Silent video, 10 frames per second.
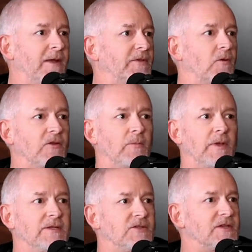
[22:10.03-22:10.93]
in with
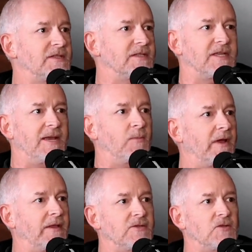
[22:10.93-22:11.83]
Arthamid just the same
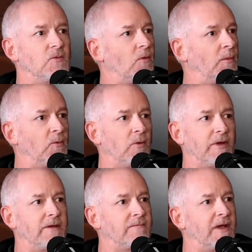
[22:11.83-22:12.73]
way that you normally
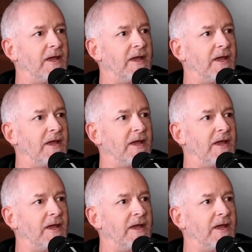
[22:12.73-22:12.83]
would a